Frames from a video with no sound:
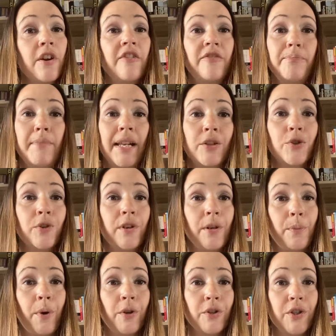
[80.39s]
of military
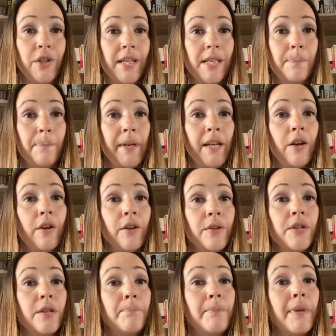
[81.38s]
watches
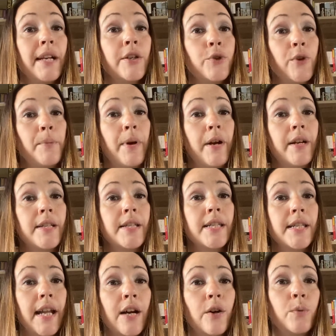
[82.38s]
because the military
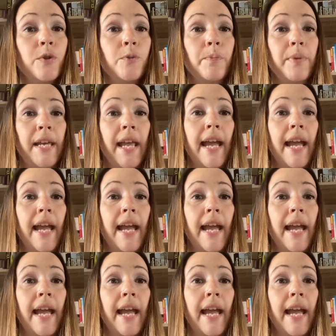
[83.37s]
personnel would be